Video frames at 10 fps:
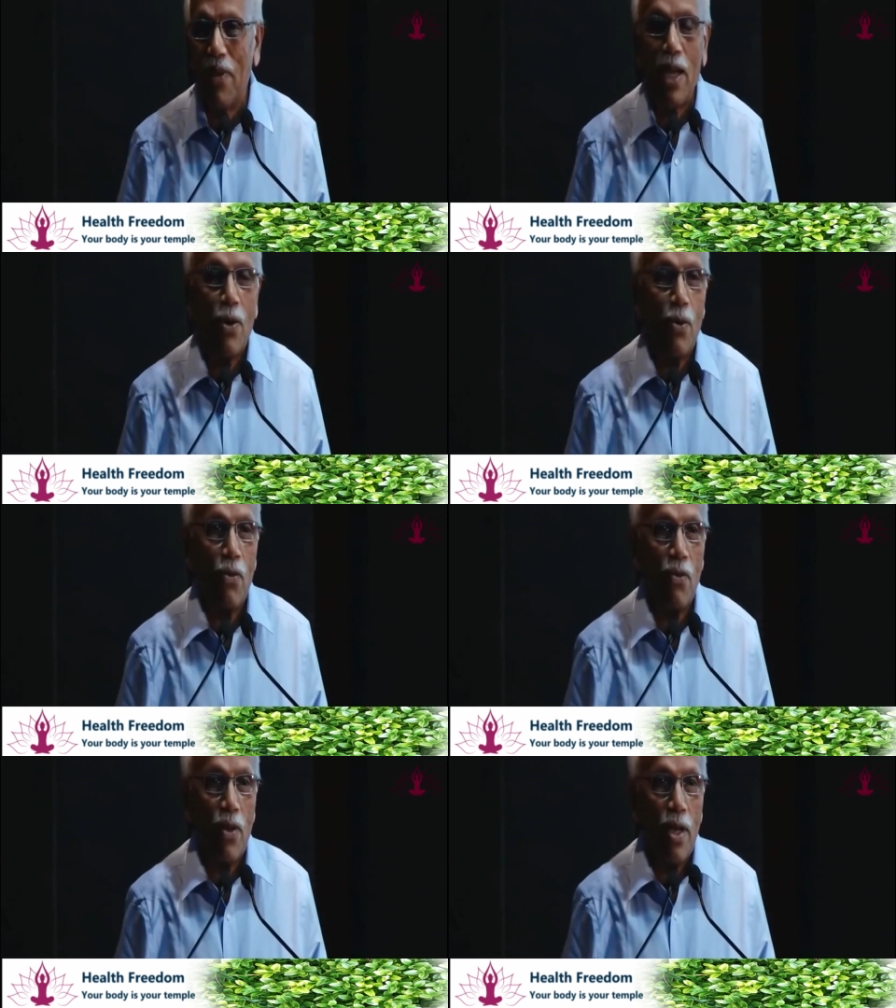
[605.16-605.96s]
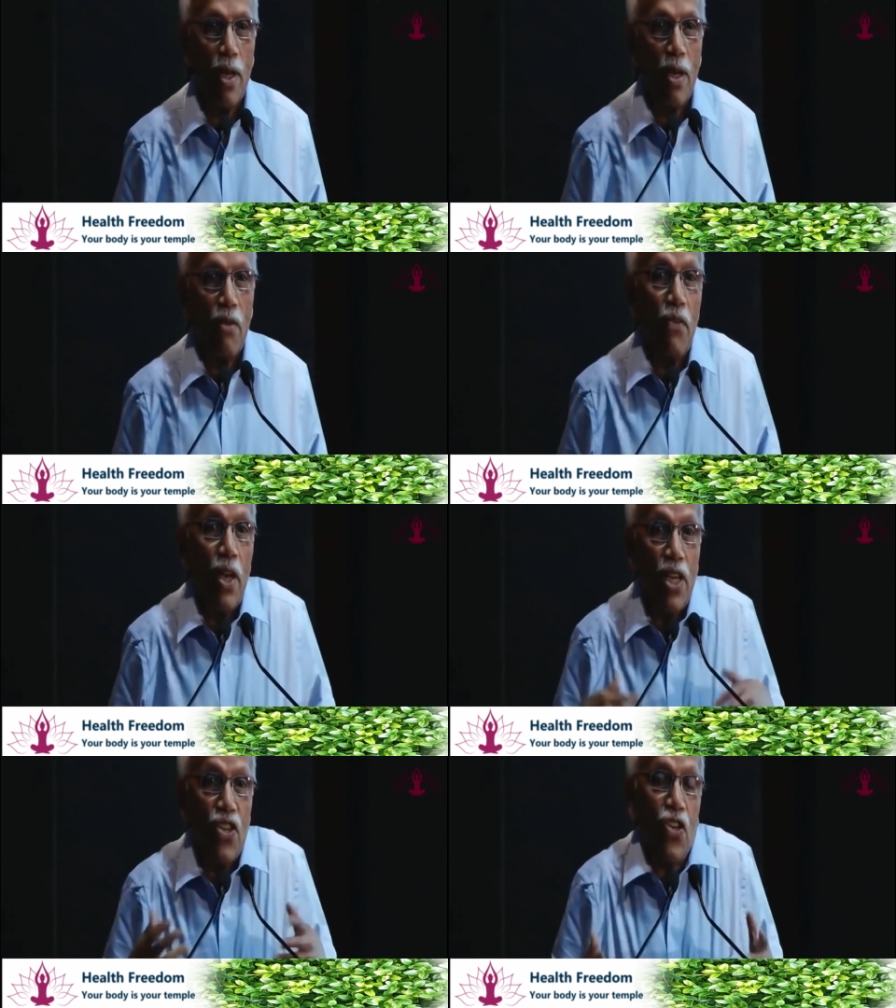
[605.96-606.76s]

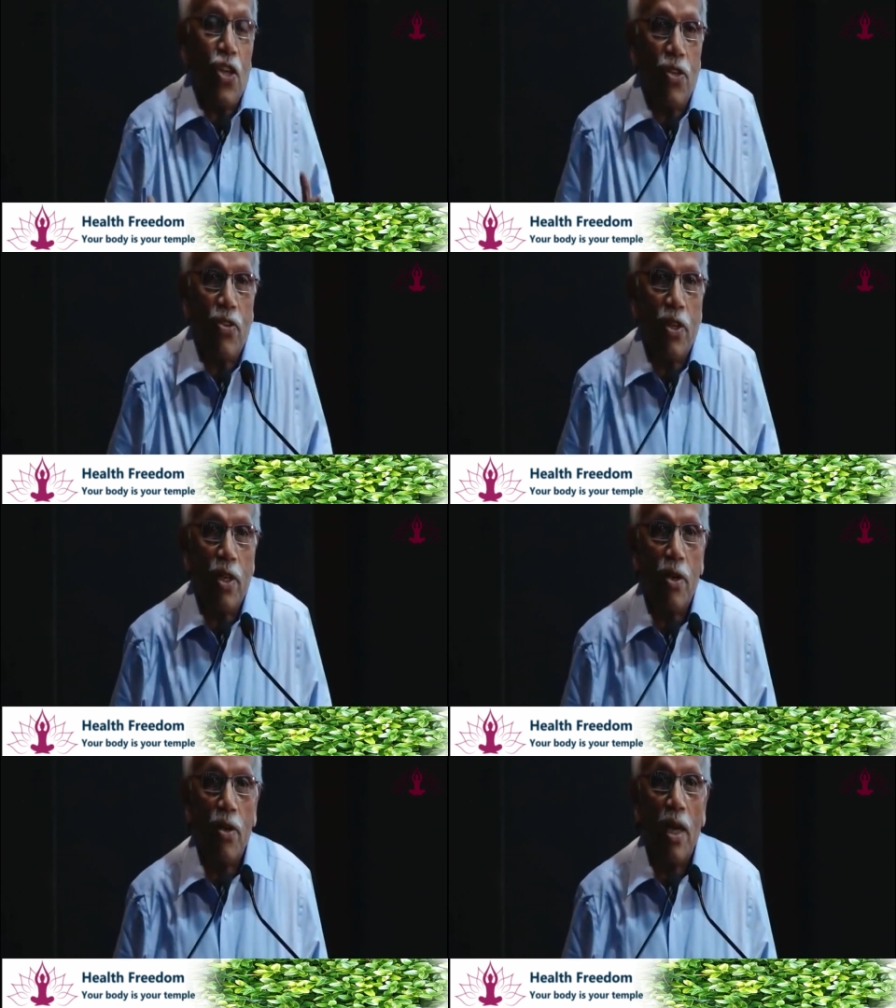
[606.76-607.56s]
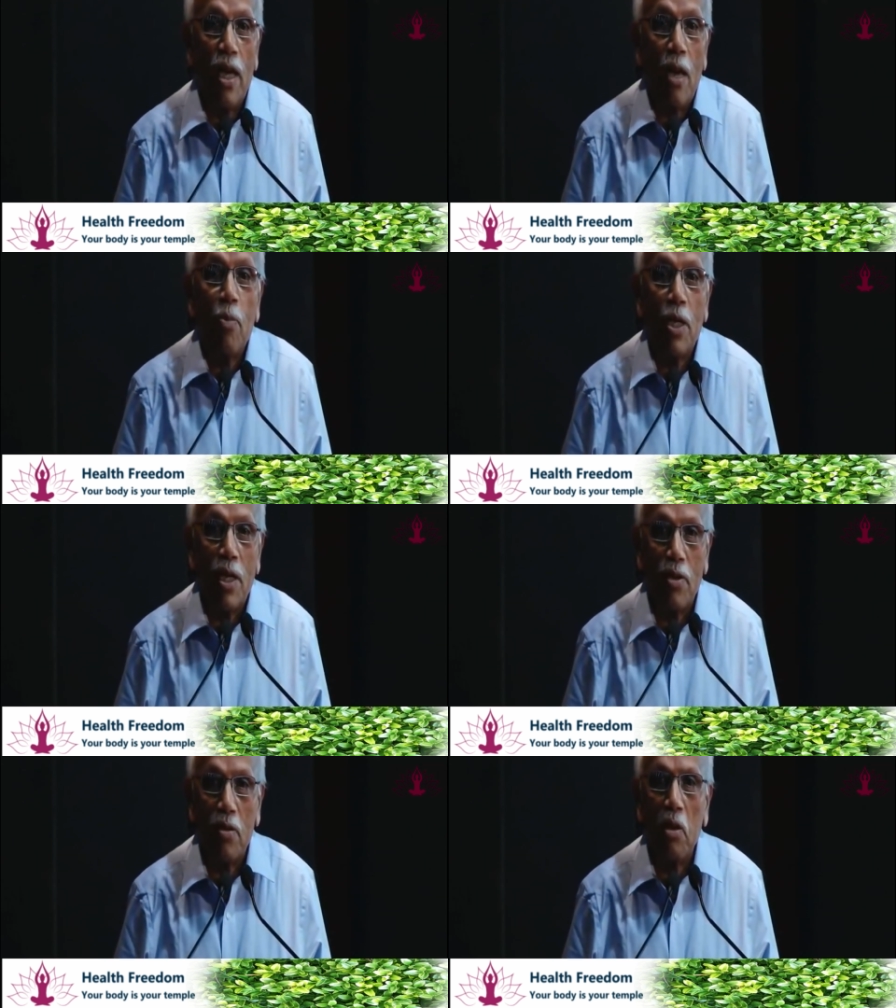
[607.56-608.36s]
Phage is
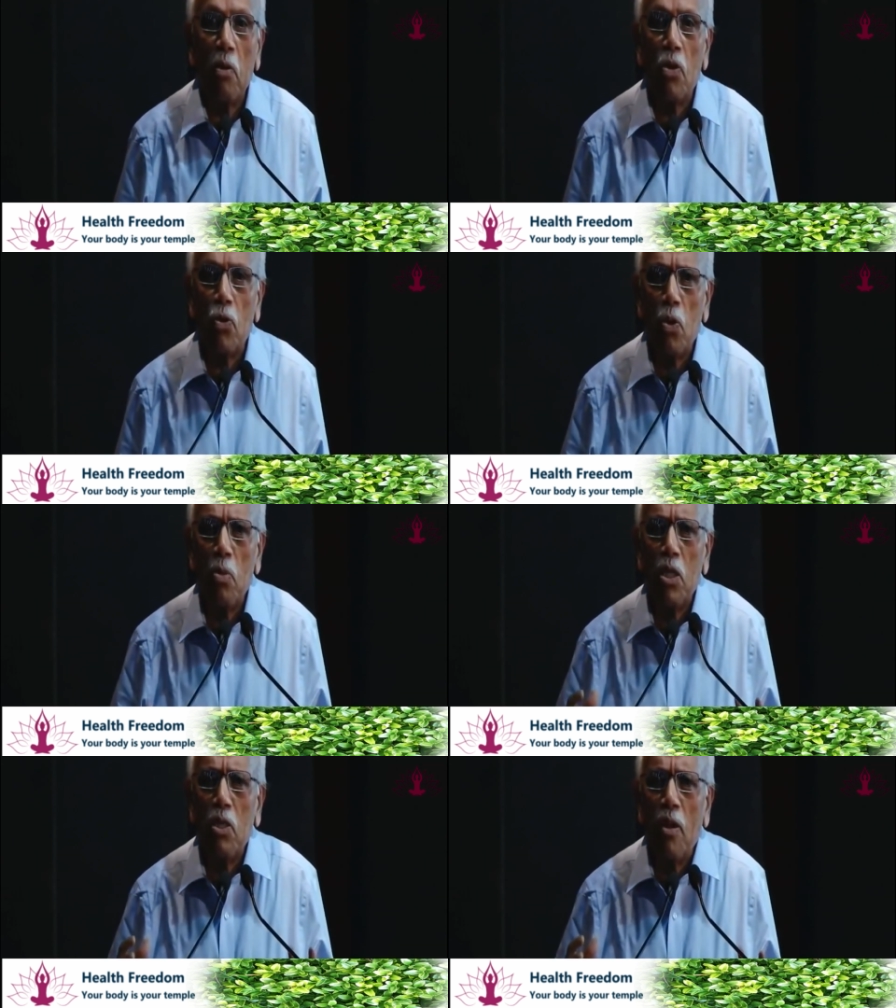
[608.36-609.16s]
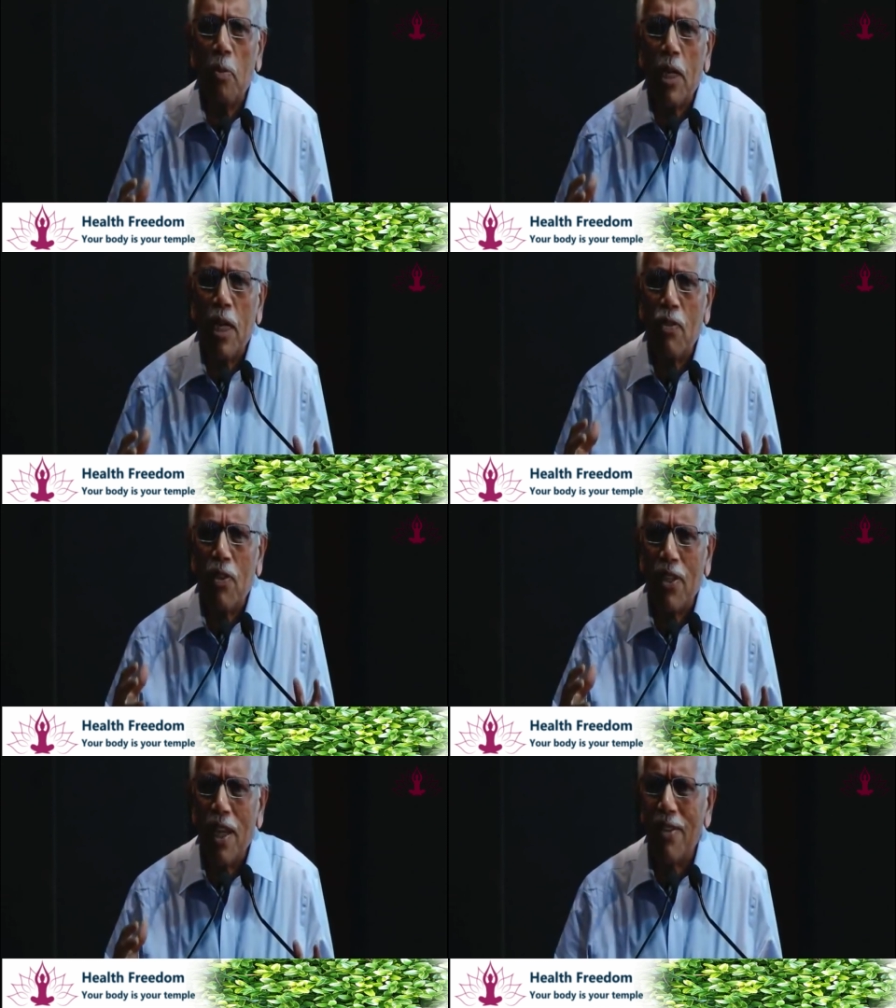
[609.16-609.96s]
appetite. They have got so much of appetite
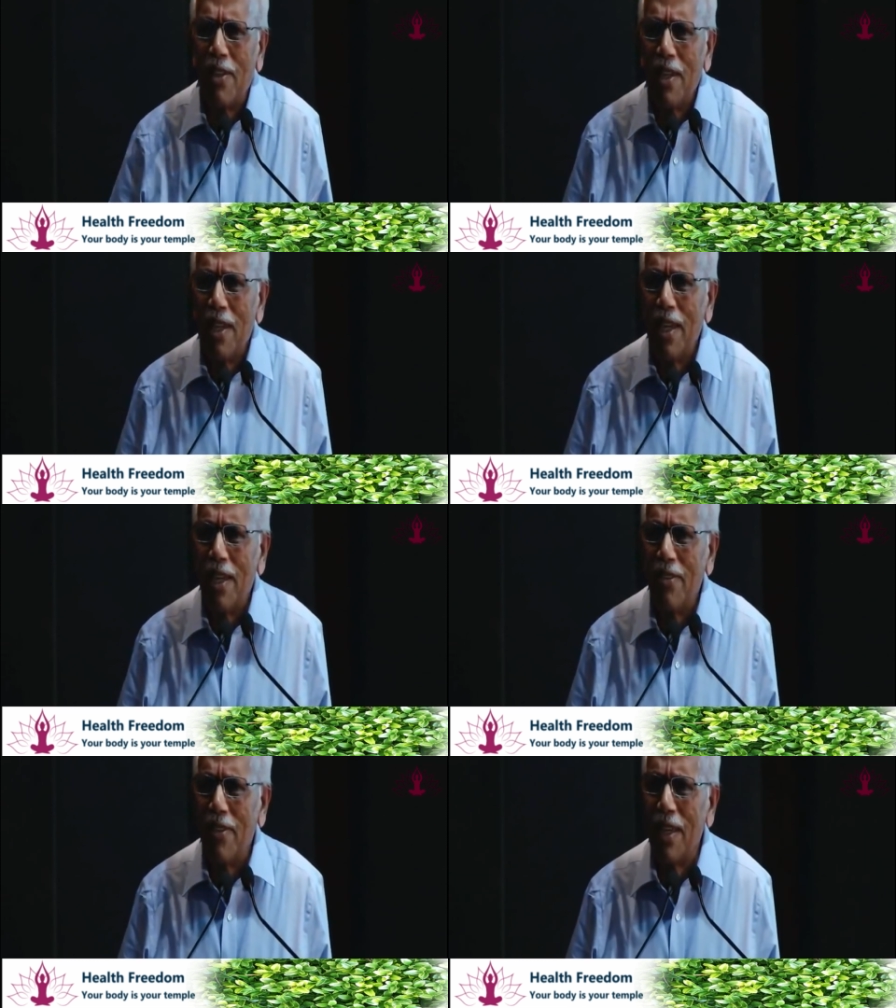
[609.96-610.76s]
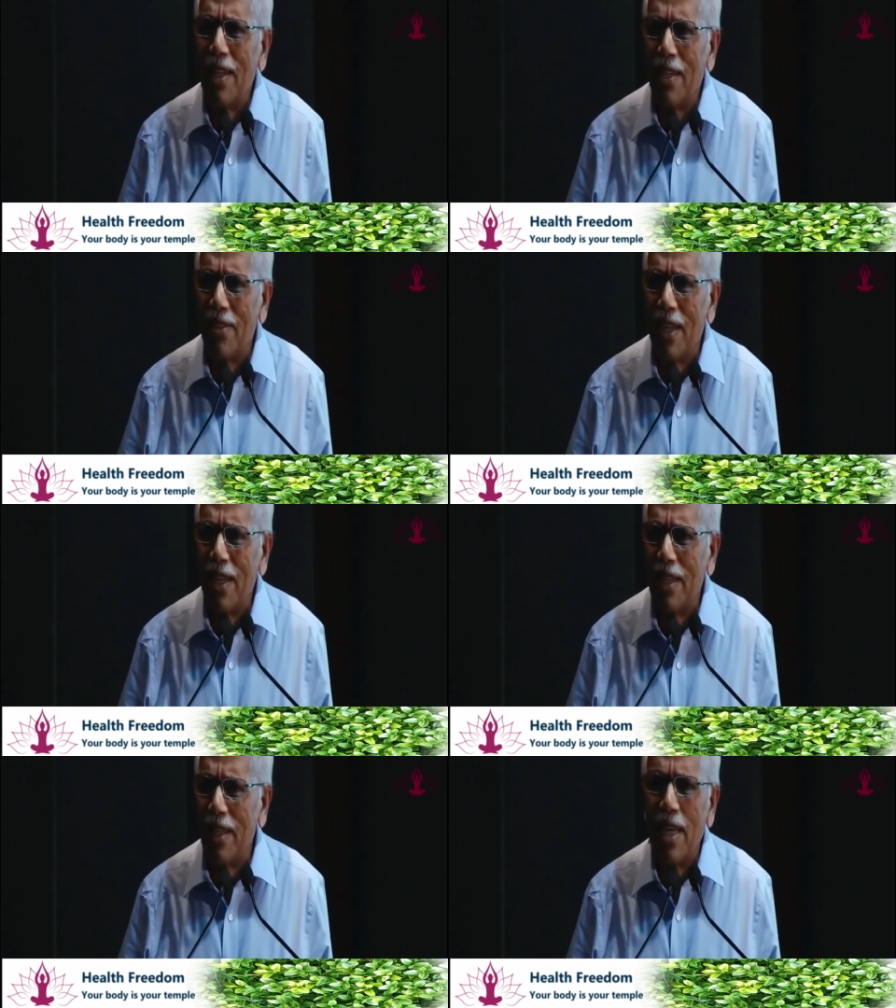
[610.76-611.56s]
for cells. Any cell that is
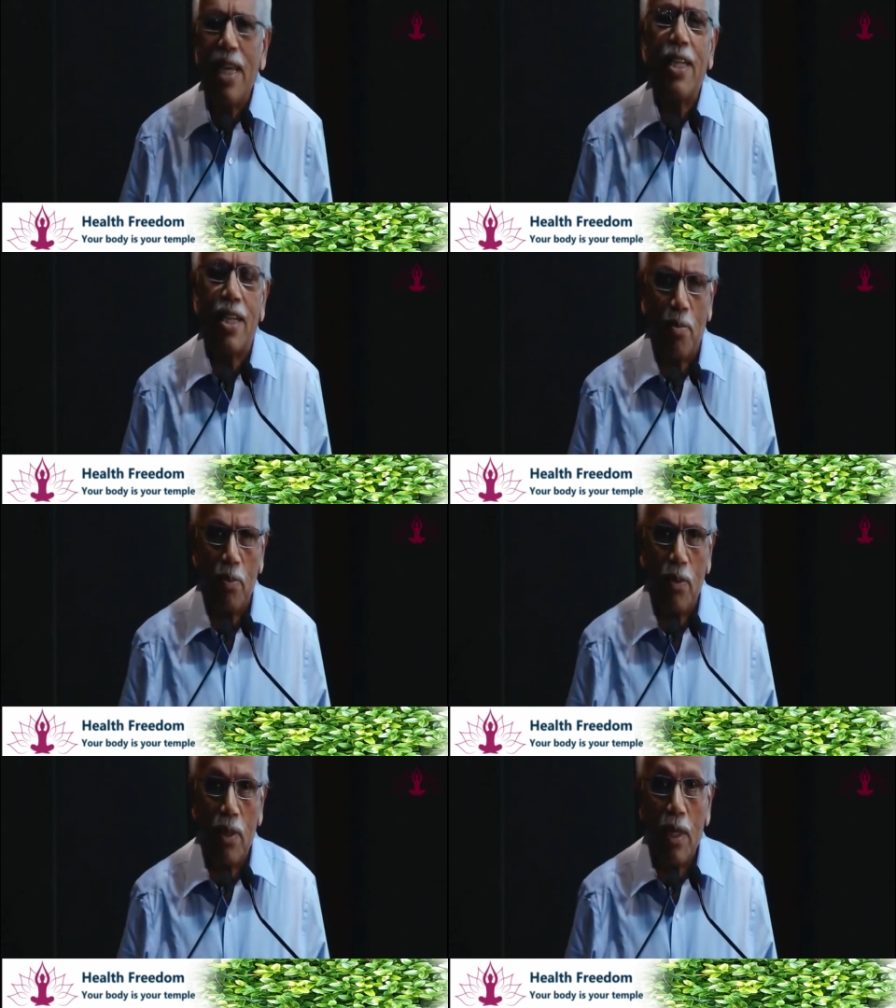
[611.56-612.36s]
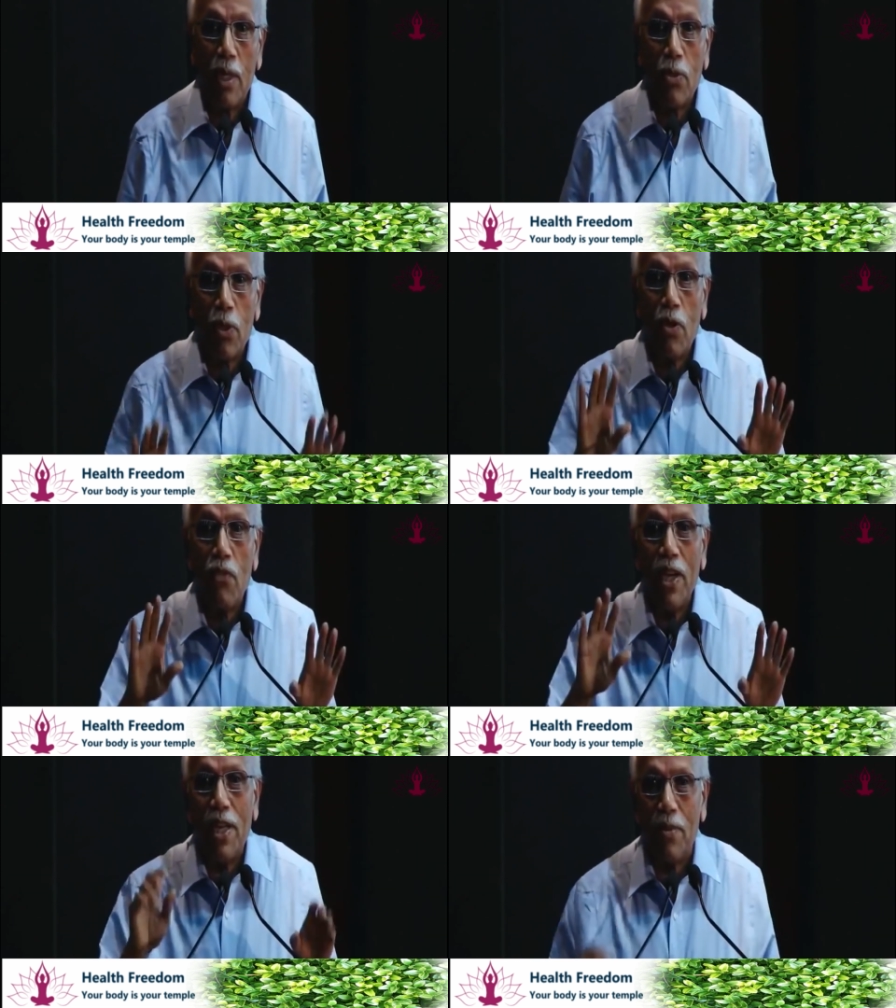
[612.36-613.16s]
dying, they eat it up. So you are
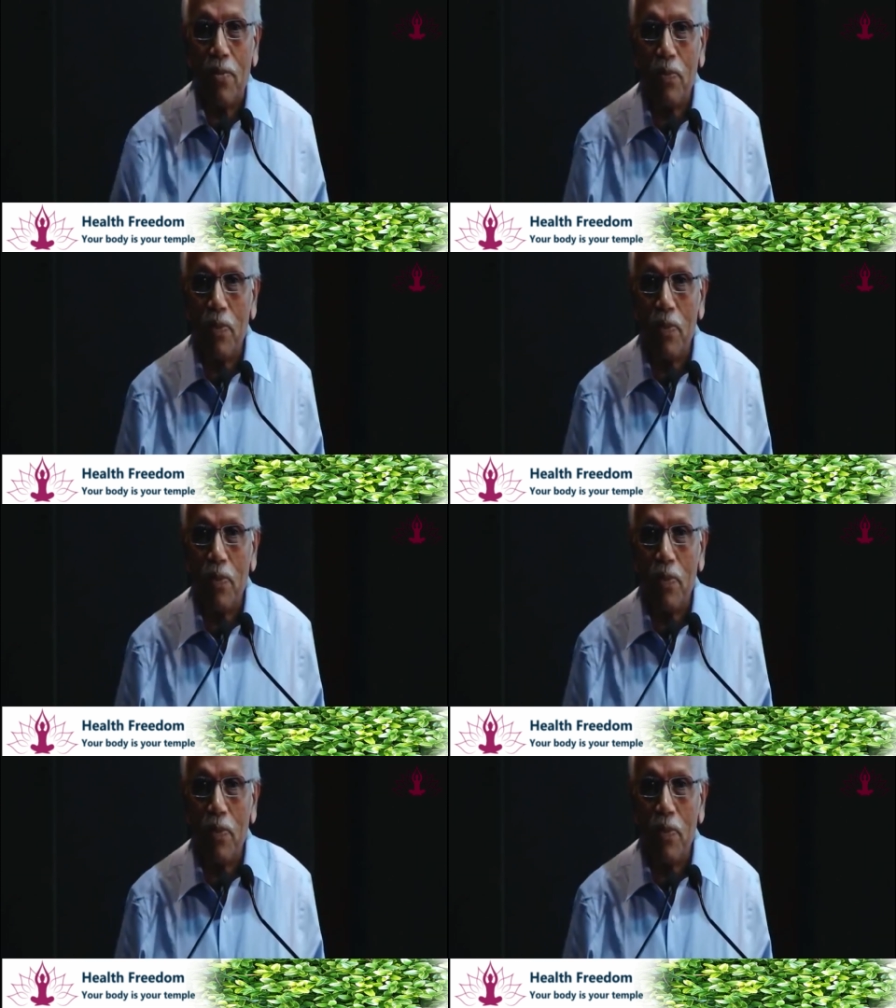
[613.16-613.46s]
fine.